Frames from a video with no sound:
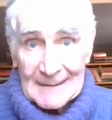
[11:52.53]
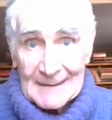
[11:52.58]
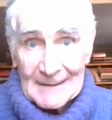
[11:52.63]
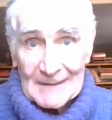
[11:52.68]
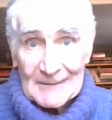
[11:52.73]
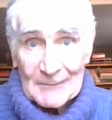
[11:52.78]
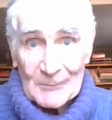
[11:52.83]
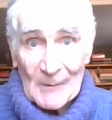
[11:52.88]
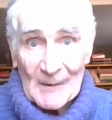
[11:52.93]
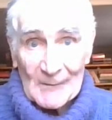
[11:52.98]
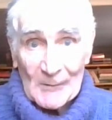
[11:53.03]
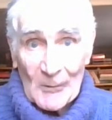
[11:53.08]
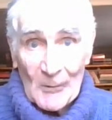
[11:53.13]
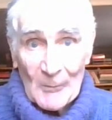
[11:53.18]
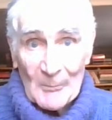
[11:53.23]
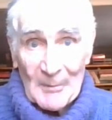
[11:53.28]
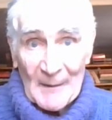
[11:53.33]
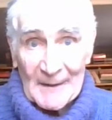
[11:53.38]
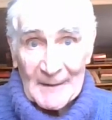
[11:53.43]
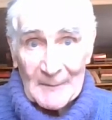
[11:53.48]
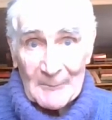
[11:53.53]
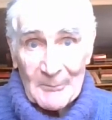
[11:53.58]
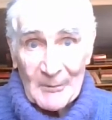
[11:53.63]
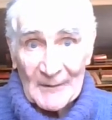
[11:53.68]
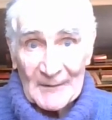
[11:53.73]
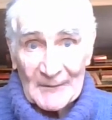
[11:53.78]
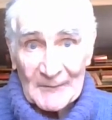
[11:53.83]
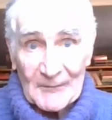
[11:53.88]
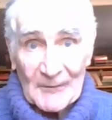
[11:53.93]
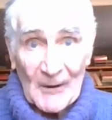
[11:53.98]
As one old buddy
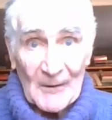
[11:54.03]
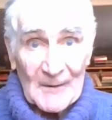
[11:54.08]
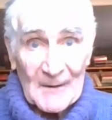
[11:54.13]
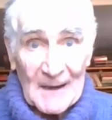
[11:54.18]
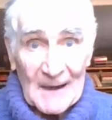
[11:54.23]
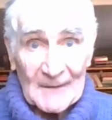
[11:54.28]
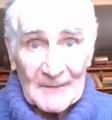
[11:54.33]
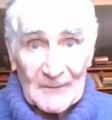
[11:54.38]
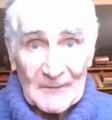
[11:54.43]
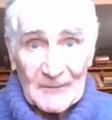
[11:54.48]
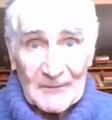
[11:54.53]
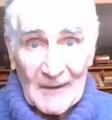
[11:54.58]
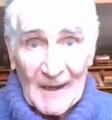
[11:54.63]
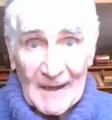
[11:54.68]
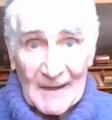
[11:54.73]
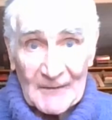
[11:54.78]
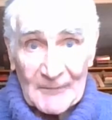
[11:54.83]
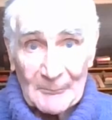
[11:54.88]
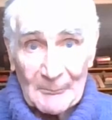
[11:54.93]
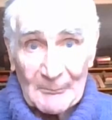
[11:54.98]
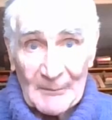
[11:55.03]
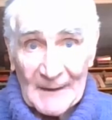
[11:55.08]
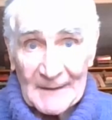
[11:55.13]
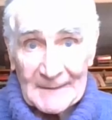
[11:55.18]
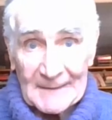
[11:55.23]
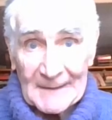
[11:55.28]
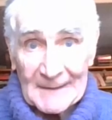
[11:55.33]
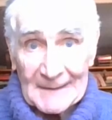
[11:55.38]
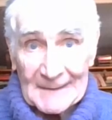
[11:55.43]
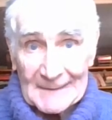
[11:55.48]
put it, so you got the shakes, big
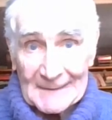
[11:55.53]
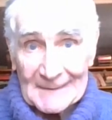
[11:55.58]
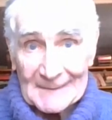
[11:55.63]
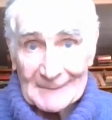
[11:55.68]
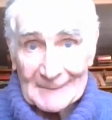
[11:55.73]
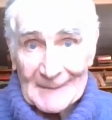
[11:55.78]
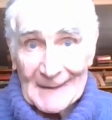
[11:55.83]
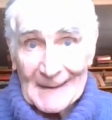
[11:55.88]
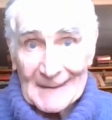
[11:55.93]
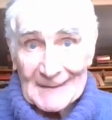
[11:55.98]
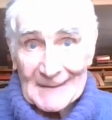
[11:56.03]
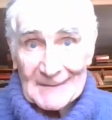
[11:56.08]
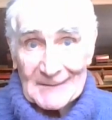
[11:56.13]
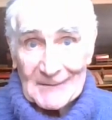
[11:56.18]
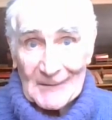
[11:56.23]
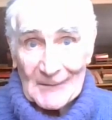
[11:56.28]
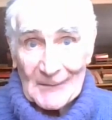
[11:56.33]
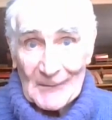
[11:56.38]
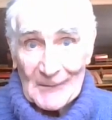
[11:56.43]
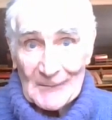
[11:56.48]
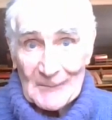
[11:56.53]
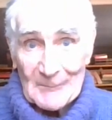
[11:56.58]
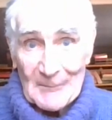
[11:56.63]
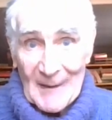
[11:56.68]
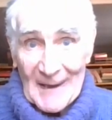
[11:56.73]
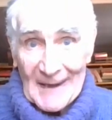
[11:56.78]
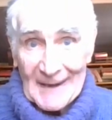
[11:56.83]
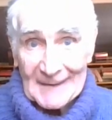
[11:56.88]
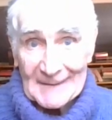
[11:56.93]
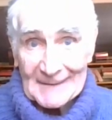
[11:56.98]
deal. Well, at least I don't have the
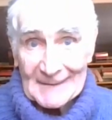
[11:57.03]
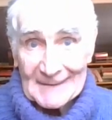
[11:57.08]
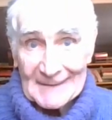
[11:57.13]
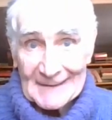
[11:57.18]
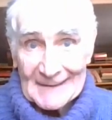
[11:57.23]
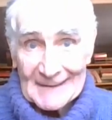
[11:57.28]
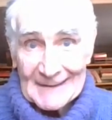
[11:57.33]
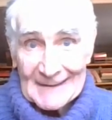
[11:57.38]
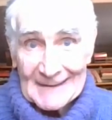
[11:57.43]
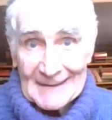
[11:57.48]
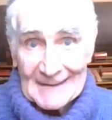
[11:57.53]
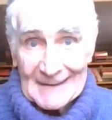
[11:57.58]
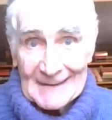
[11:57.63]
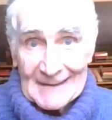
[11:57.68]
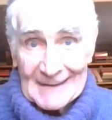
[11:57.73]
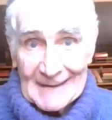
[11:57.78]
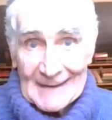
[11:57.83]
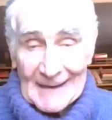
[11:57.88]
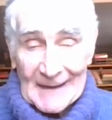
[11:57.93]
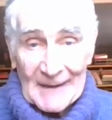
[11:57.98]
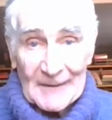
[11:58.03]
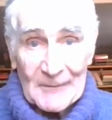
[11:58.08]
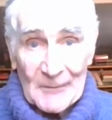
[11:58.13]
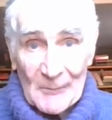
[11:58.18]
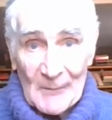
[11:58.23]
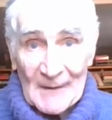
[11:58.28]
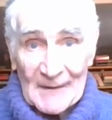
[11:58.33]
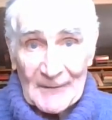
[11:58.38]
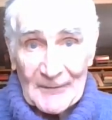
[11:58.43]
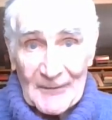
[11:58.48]
pain. I do
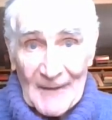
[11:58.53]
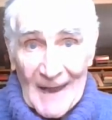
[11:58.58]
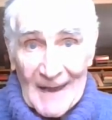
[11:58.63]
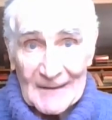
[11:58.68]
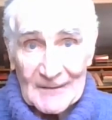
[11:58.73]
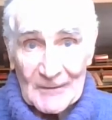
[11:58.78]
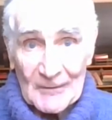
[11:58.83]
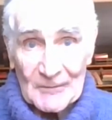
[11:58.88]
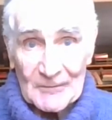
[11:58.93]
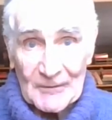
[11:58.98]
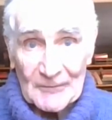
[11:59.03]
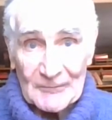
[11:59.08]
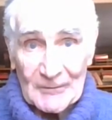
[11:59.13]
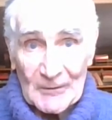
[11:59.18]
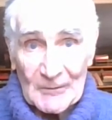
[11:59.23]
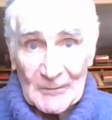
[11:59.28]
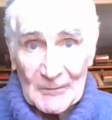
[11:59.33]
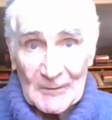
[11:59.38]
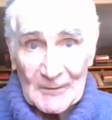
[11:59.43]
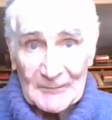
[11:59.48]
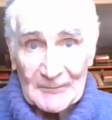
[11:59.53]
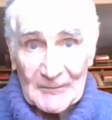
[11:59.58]
want to thank those of you who have